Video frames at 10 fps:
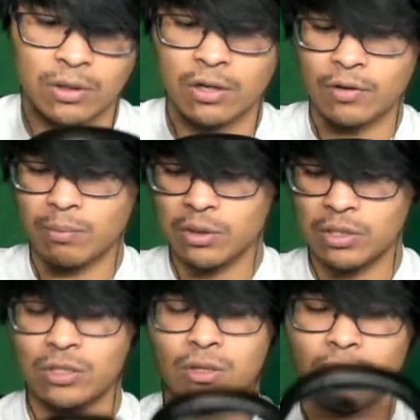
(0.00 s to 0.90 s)
And if I put
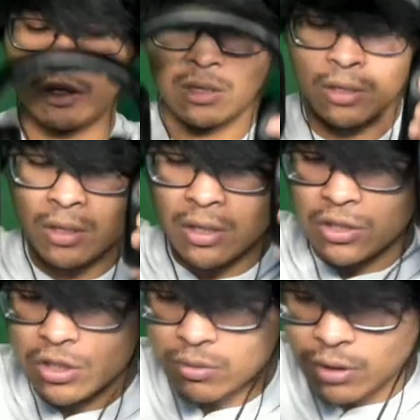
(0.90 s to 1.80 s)
these on,
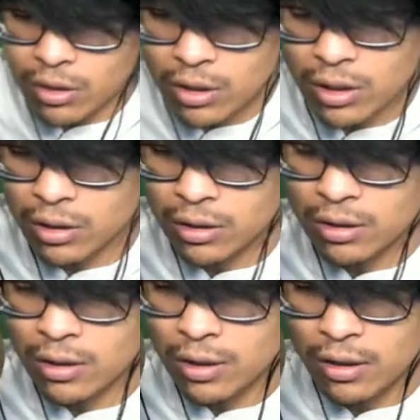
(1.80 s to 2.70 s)
just to recall
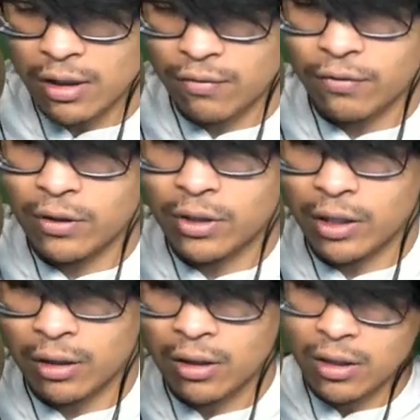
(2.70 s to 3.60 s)
that
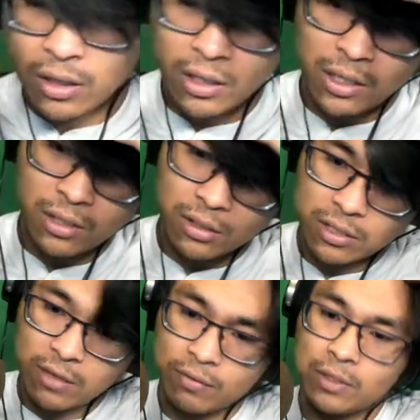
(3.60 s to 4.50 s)
feeling, it
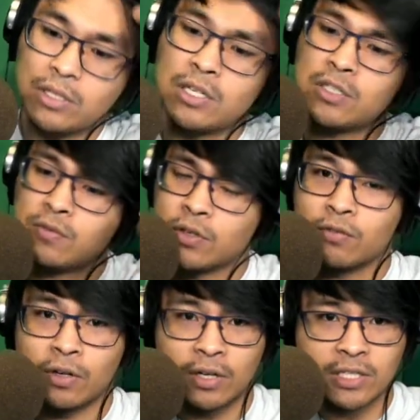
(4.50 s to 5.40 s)
definitely does feel
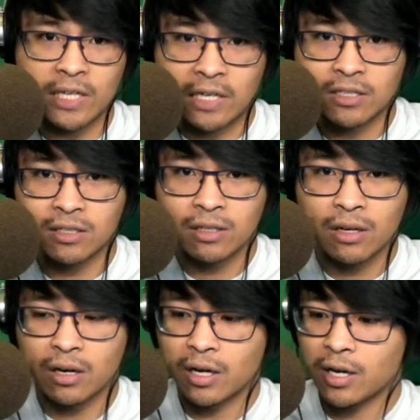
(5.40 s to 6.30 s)
very tight.
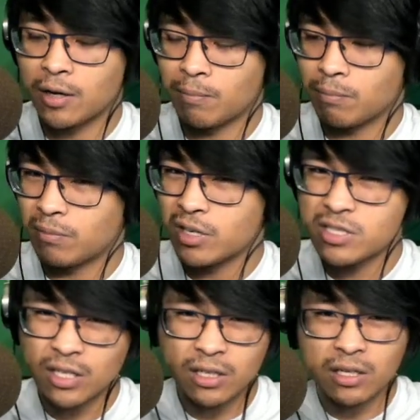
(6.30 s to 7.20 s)
But
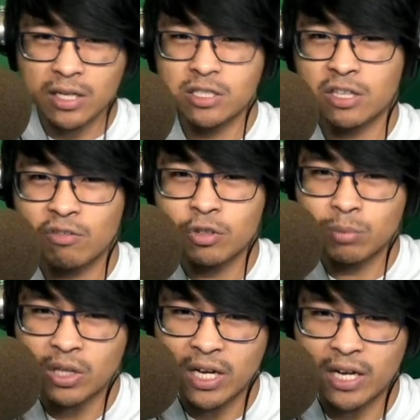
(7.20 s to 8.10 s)
it's like a nice,
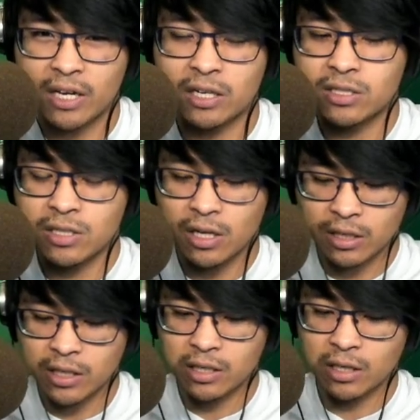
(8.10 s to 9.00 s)
comfortable hug. It's not
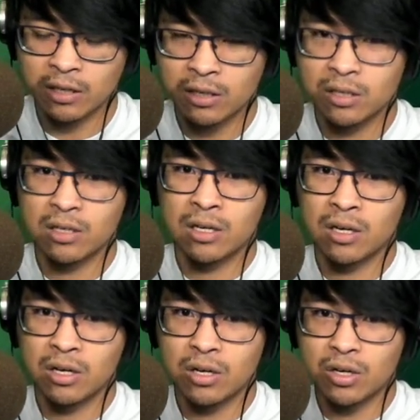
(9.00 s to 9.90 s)
like
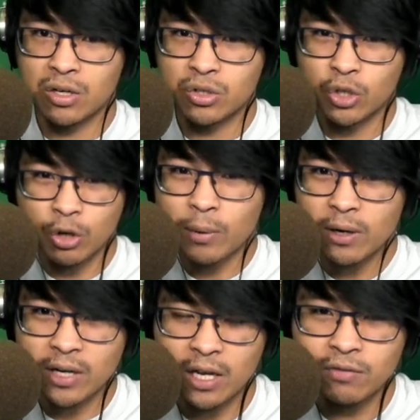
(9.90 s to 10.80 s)
you're
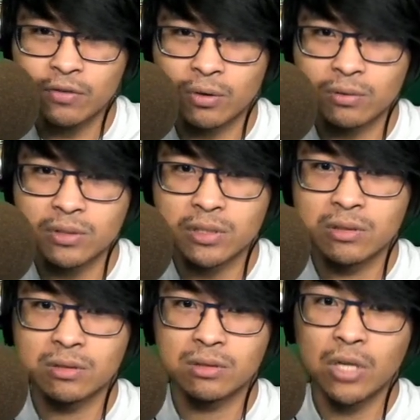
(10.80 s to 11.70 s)
wearing headphones.
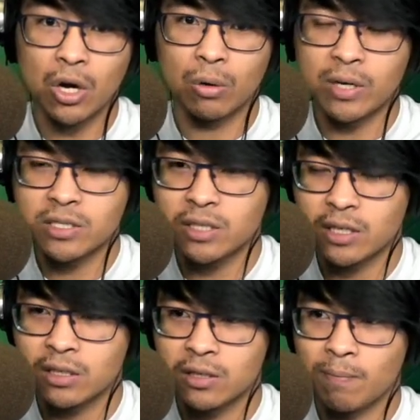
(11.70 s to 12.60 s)
No, it's
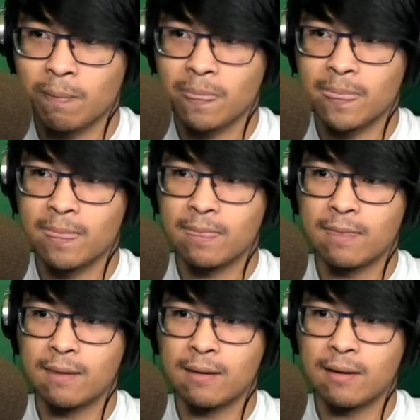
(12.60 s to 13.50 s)
like
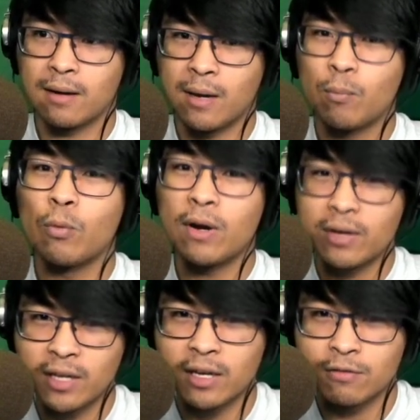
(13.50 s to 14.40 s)
I'm
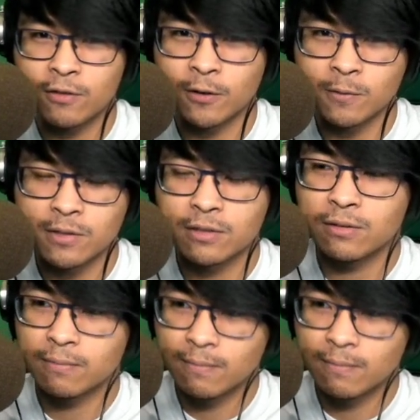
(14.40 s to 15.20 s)
wearing headphones.